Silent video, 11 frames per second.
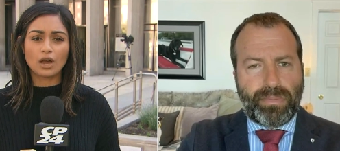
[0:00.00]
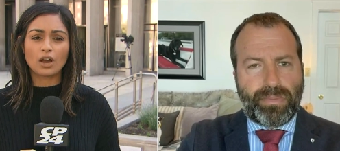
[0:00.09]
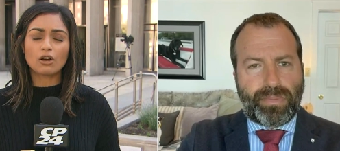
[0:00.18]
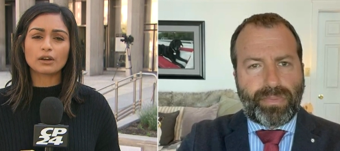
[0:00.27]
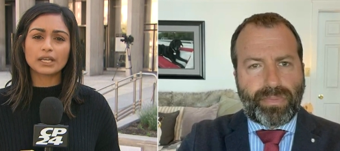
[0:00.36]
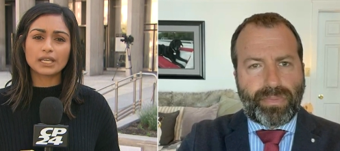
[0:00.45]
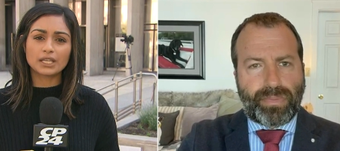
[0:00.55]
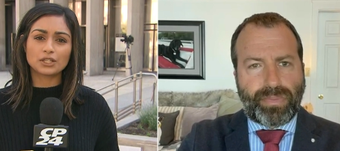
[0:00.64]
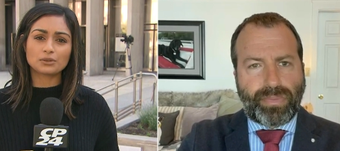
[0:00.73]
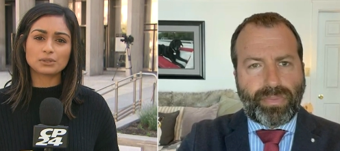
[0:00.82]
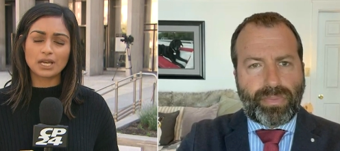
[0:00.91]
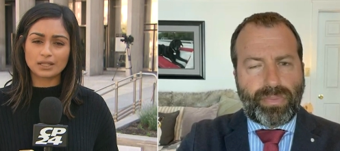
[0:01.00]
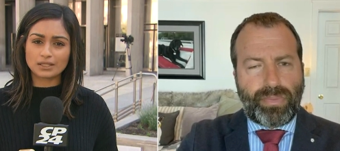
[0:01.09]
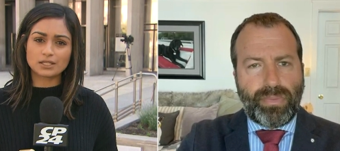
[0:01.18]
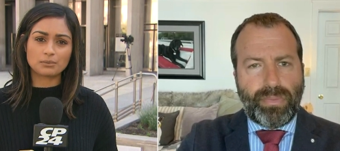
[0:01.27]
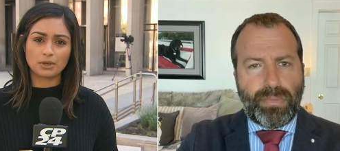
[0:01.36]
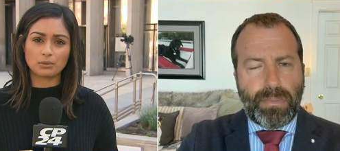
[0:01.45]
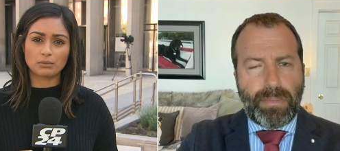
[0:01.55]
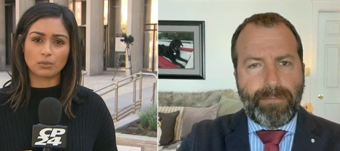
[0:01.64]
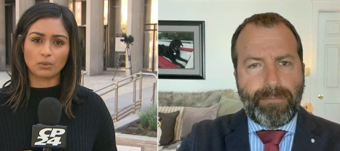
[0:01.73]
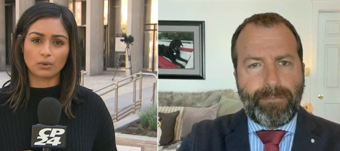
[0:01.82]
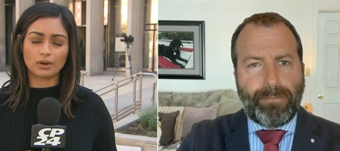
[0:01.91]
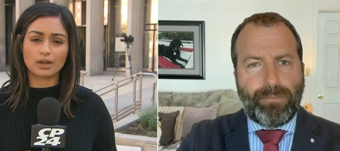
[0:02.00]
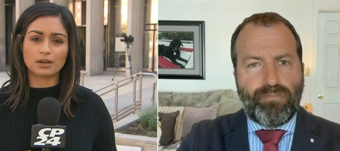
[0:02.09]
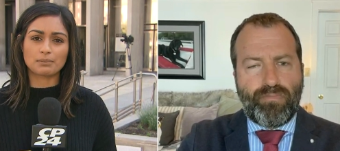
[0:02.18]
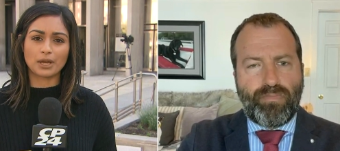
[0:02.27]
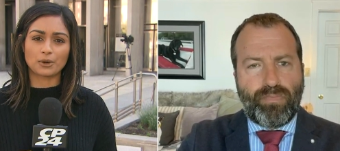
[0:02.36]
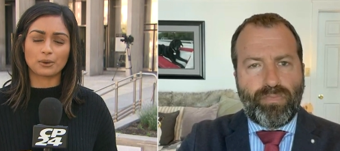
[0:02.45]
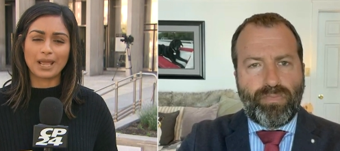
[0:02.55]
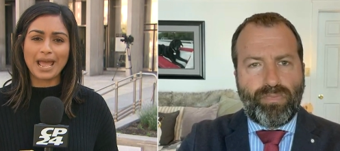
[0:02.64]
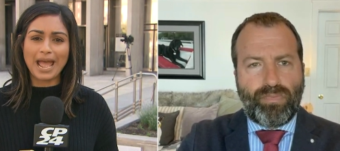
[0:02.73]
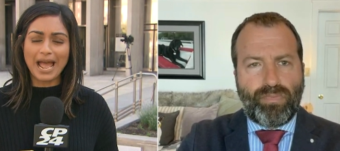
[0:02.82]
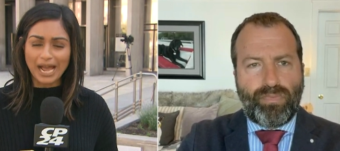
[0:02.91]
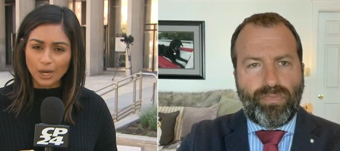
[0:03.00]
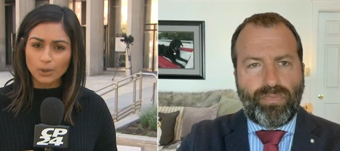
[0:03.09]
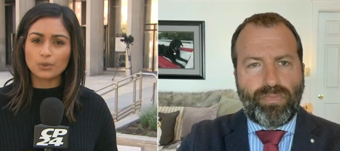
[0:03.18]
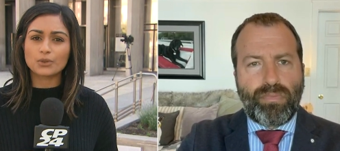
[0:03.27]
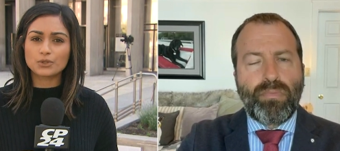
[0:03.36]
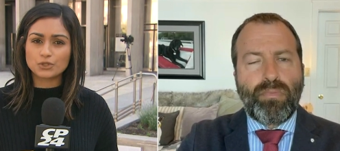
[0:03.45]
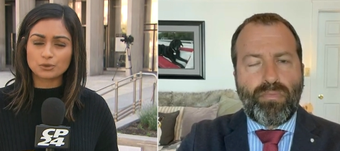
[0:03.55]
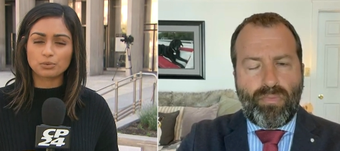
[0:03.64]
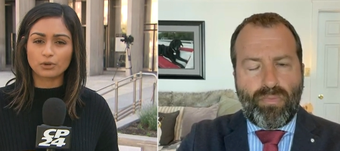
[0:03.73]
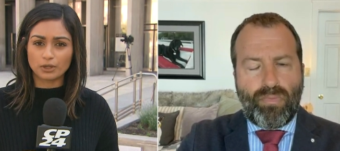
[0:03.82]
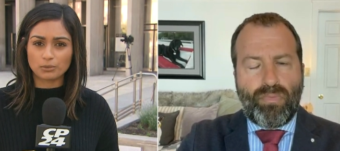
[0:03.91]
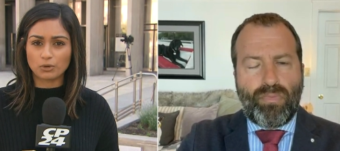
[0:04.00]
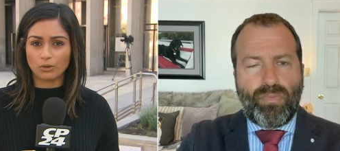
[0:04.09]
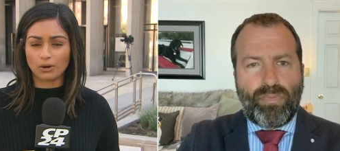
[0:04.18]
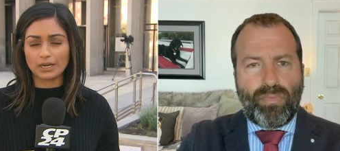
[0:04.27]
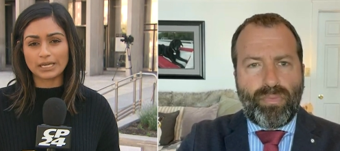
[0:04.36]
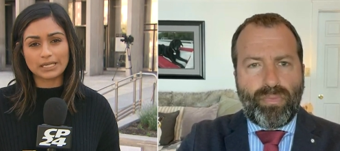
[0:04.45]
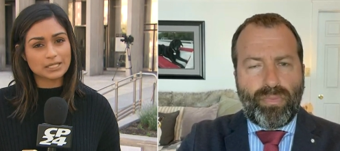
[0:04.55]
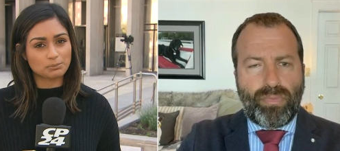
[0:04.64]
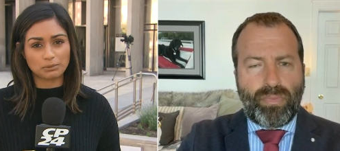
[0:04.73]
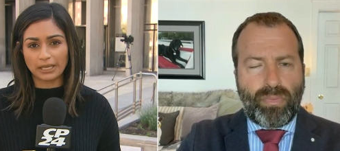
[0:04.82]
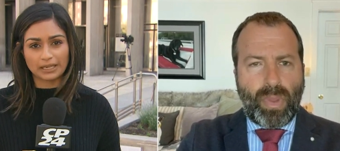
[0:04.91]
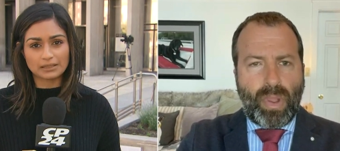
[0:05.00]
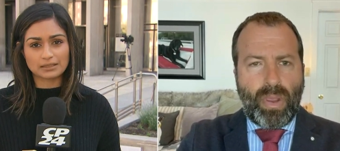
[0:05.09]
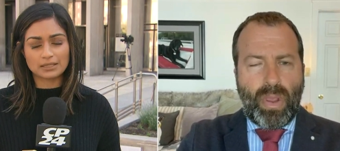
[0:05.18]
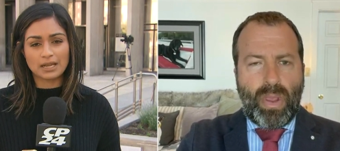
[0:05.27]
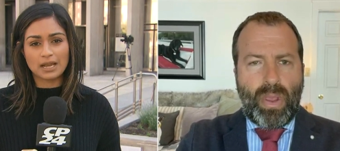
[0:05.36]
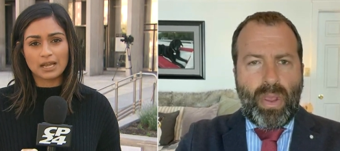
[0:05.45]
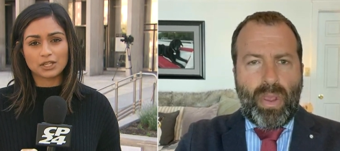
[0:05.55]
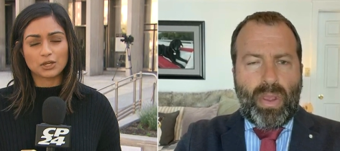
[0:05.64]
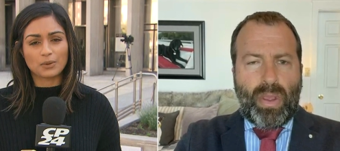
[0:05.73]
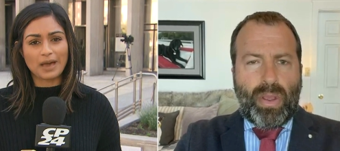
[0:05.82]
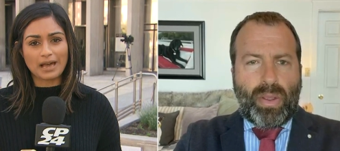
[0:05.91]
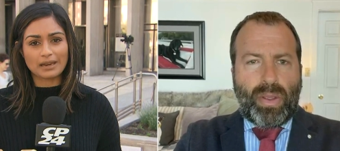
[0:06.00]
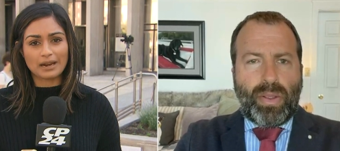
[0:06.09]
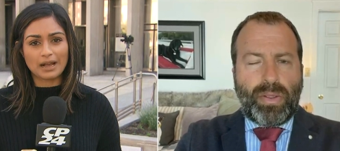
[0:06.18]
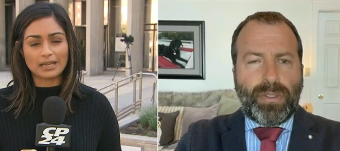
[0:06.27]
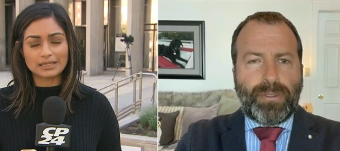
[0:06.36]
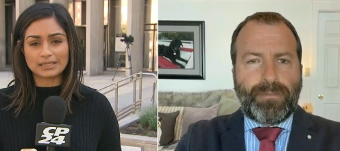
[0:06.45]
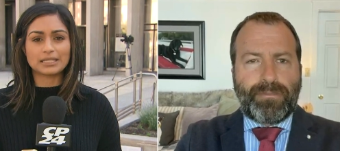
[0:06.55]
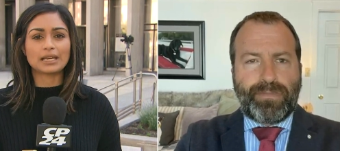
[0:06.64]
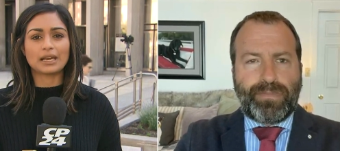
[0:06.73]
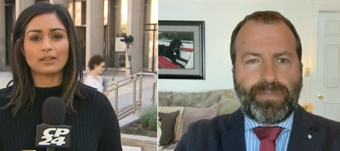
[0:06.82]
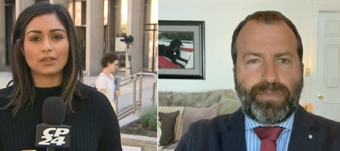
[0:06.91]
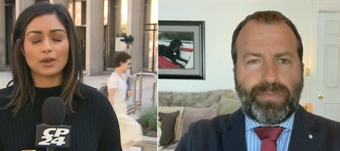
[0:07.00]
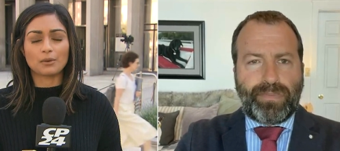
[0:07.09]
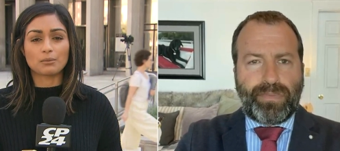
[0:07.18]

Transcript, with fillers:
Speaker 1: Ari, can you tell us a bit more about how the Supreme Court explained, you know, that idea that